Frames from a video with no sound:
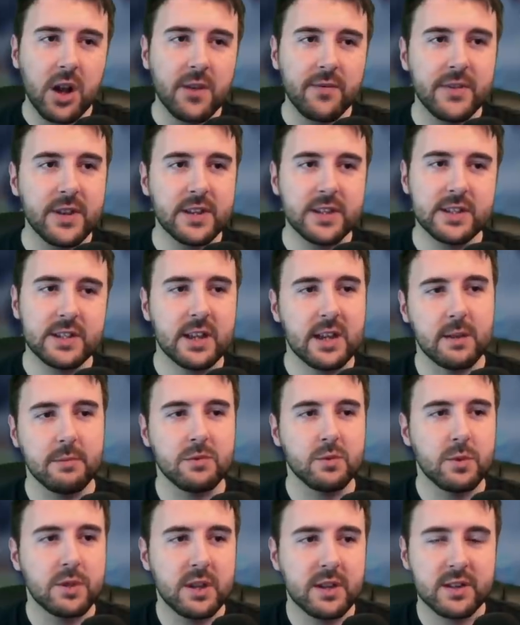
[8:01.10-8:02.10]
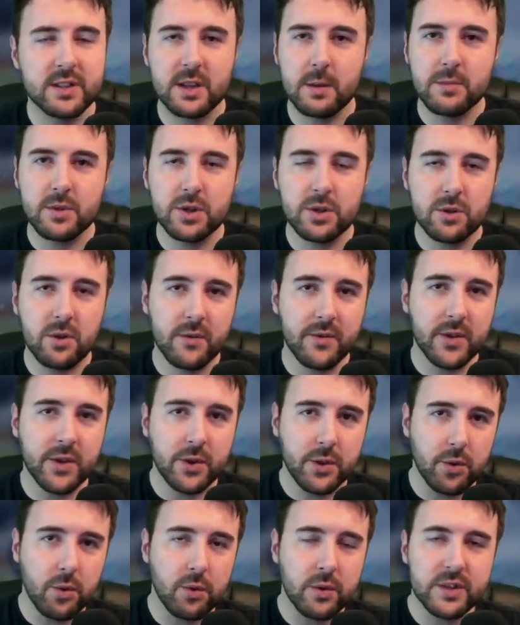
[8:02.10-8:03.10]
of these teams, with the exception of the
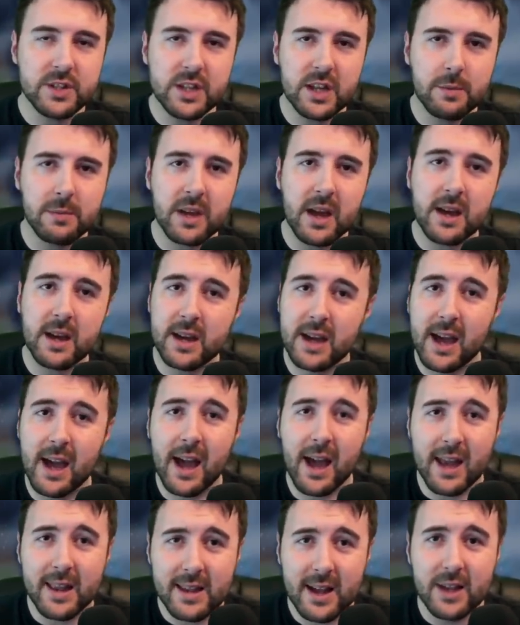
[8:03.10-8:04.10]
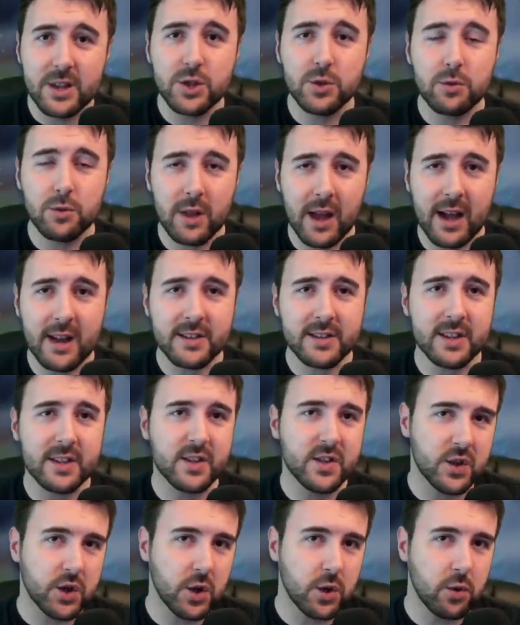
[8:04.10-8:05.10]
Norse team there, get natural access
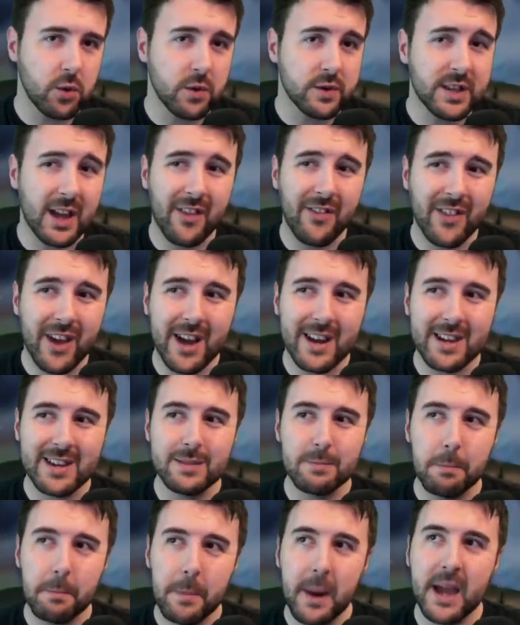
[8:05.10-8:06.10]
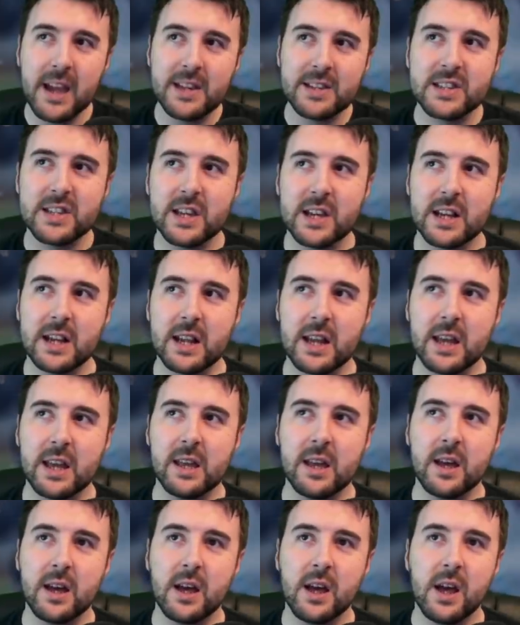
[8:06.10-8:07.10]
to claws, and that is
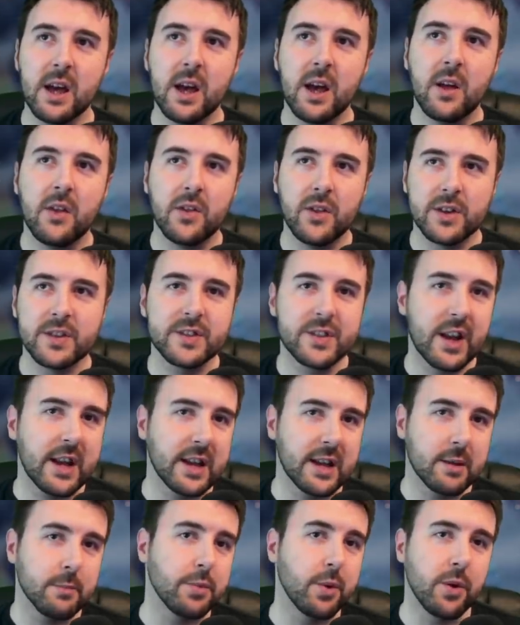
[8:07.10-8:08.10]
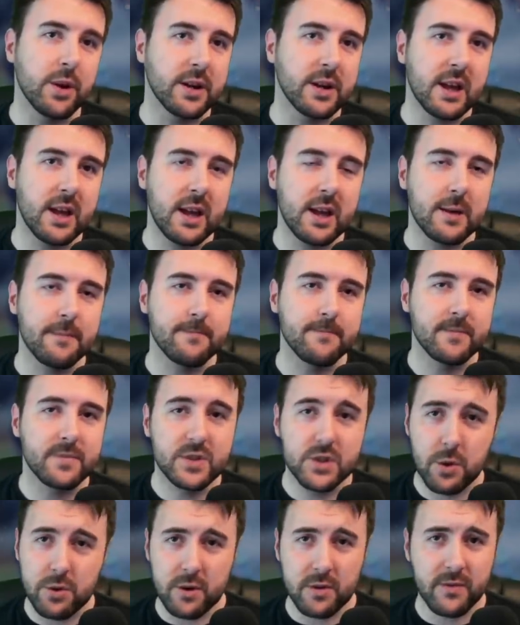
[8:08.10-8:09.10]
basically the selling point here.
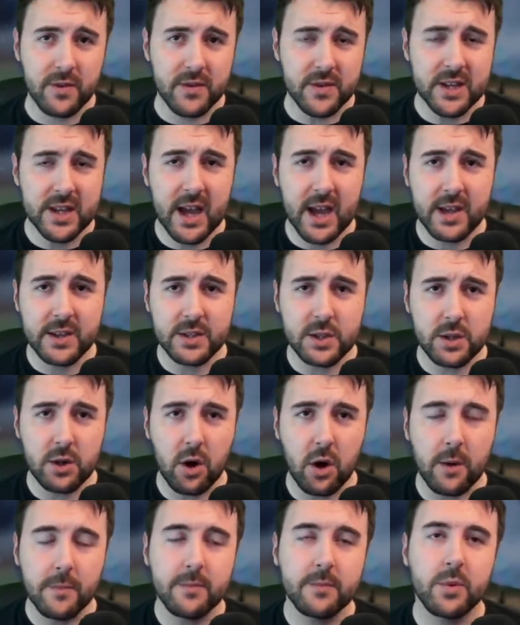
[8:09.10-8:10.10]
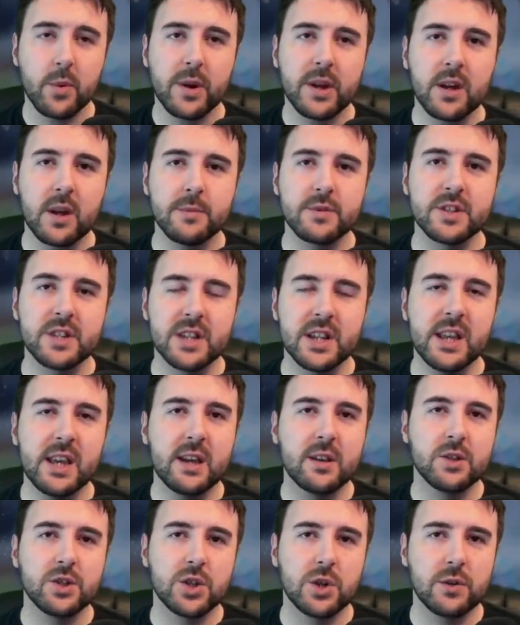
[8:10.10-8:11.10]
250k is a lot, but when it comes to
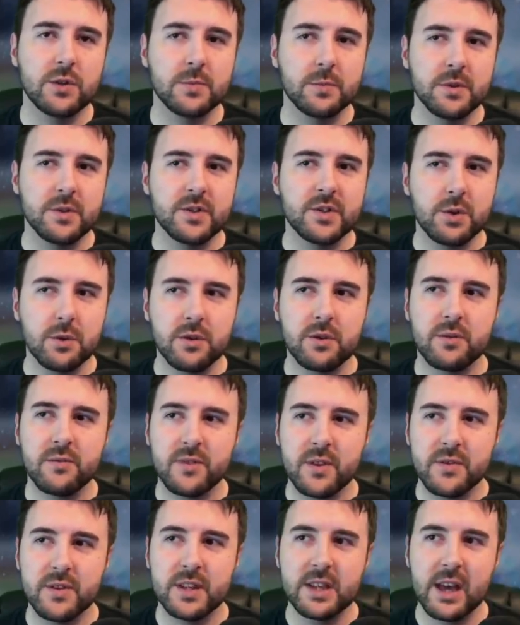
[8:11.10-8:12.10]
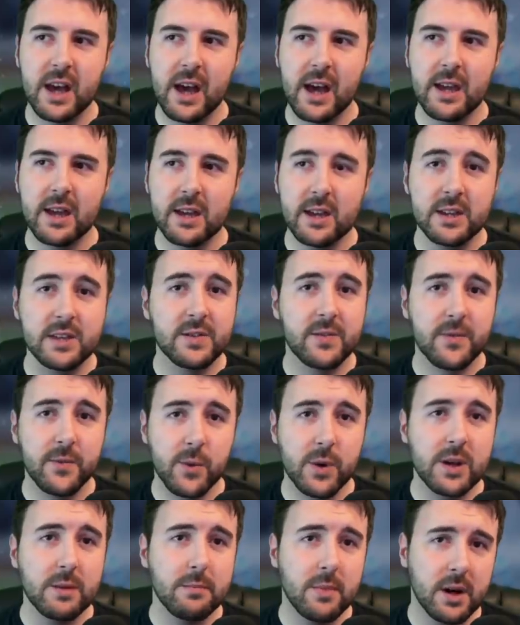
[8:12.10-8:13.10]
league inducements, 250k is
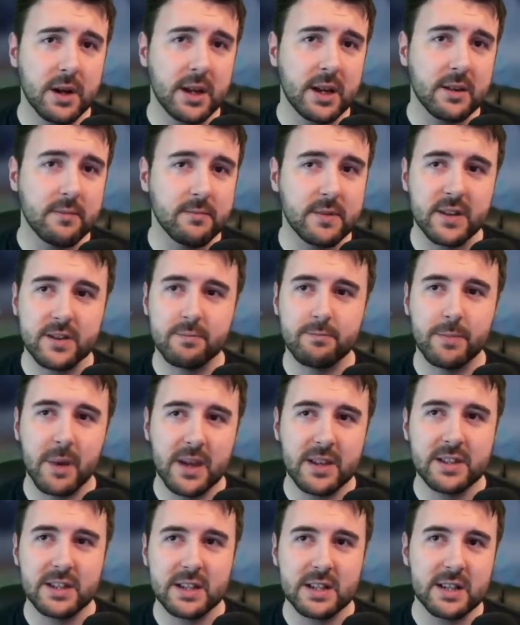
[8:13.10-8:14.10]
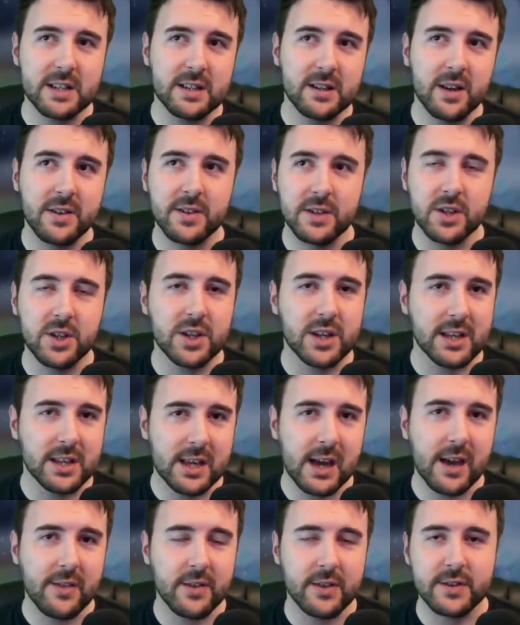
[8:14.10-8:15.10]
free money. There's basically nothing you can
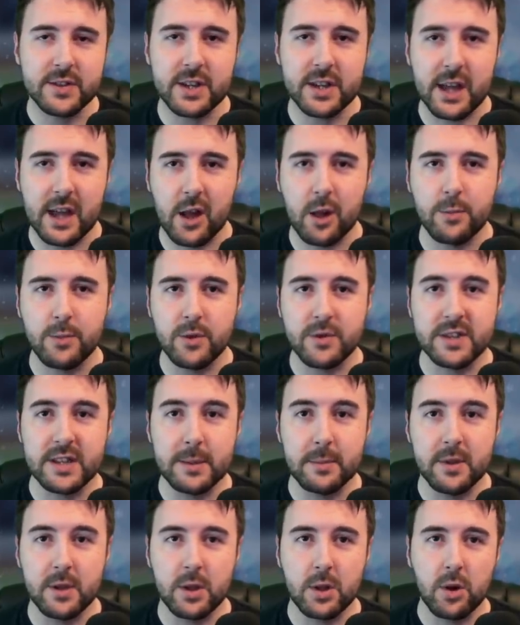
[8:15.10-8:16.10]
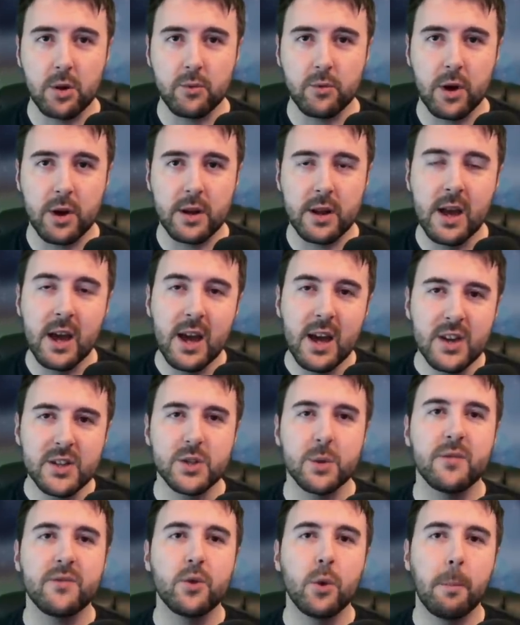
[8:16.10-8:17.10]
get that's going to help your team in the long run.
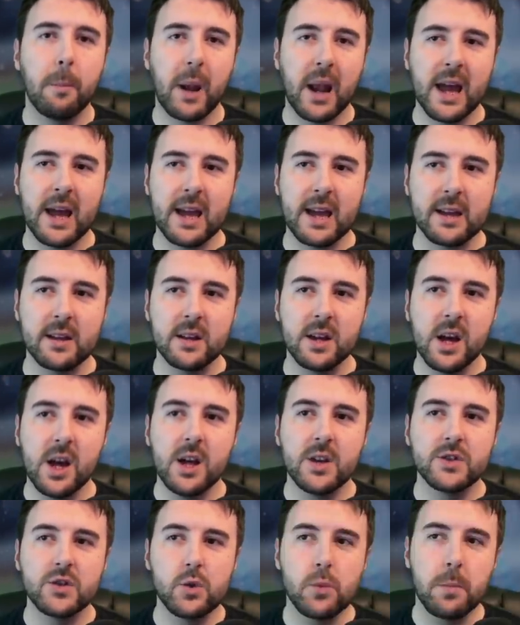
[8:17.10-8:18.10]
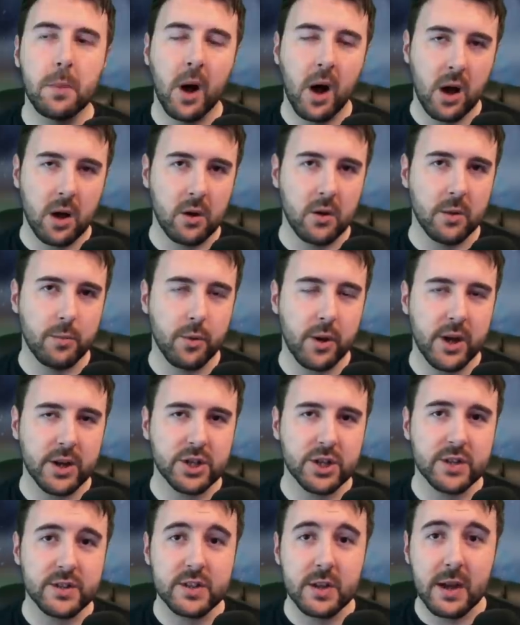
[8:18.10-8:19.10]
So if you're playing to pile on the
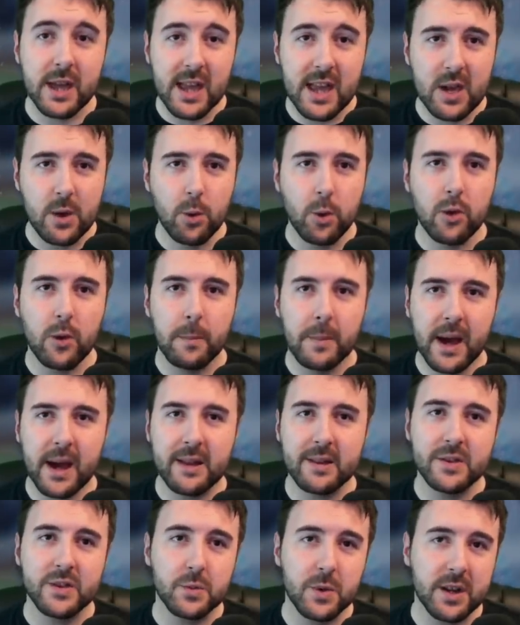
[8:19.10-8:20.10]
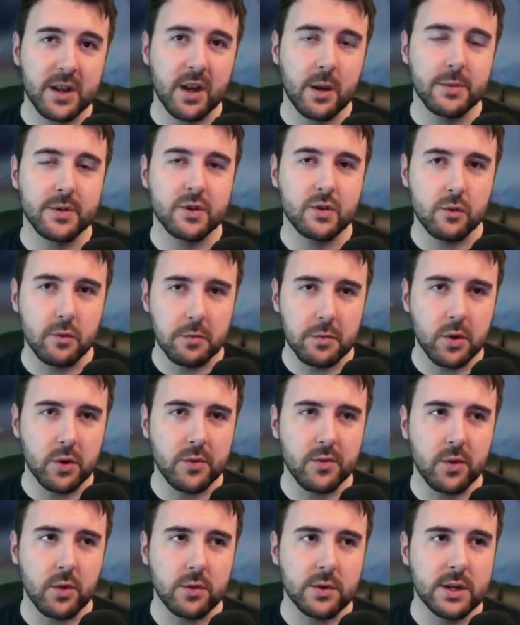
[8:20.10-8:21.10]
pressure, to equal the balance when it comes to
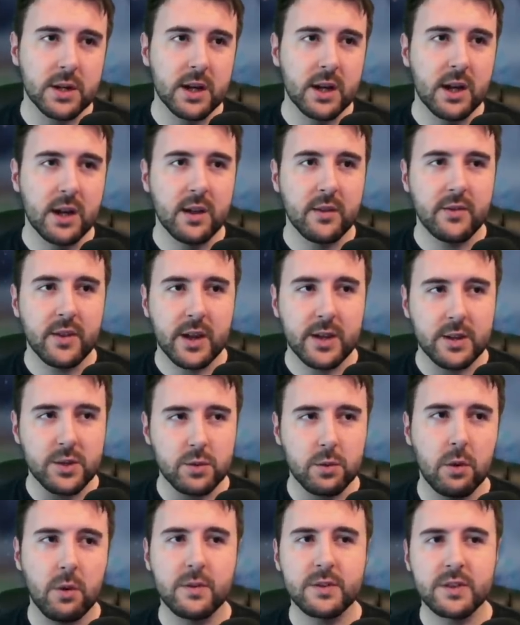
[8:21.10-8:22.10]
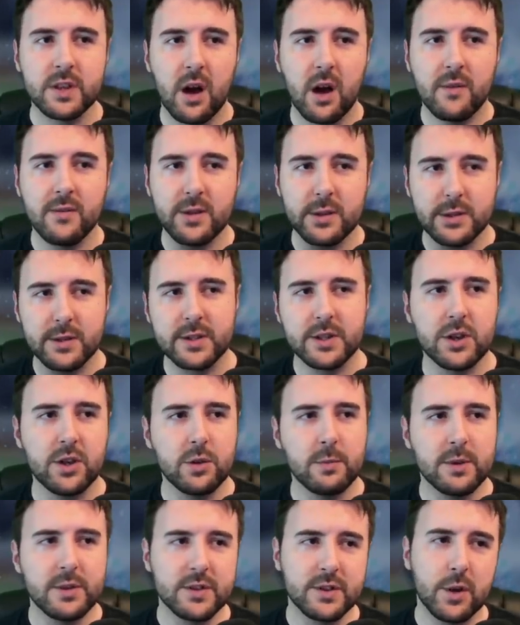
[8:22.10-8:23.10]
removal, then dwarves, halflings,
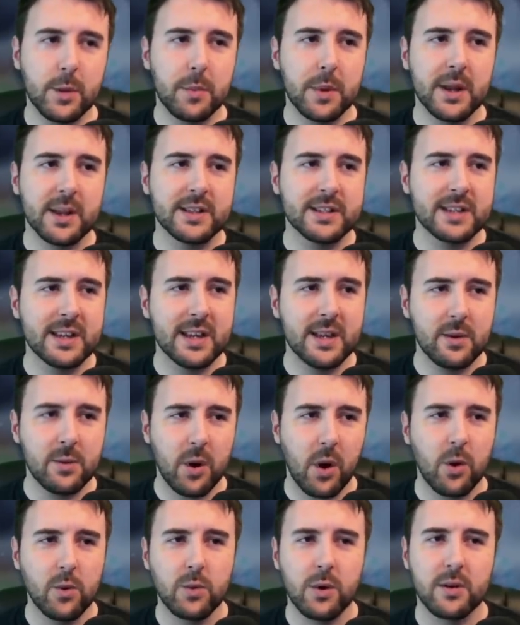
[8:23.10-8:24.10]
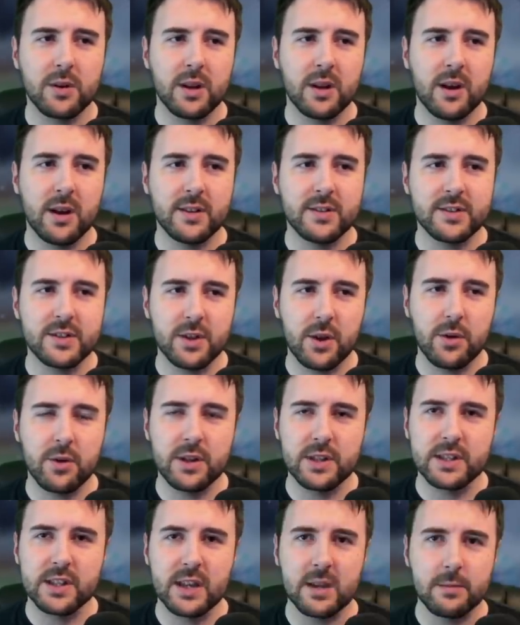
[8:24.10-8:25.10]
humans, nobility, old world alliance, and ogre
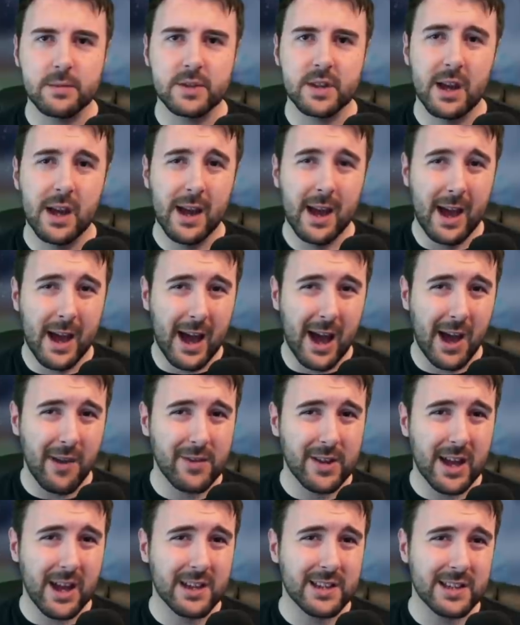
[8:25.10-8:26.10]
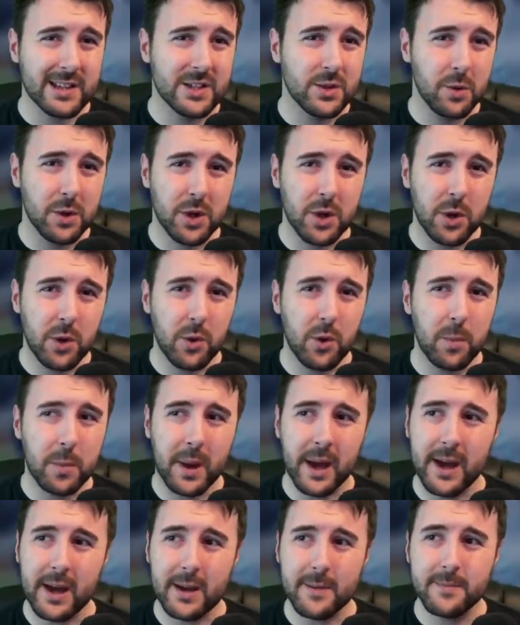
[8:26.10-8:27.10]
teams, having access to a claw
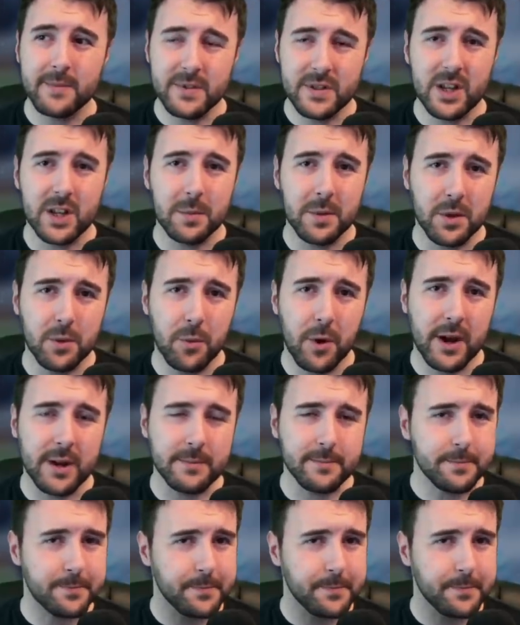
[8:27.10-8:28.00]
player is going to be great.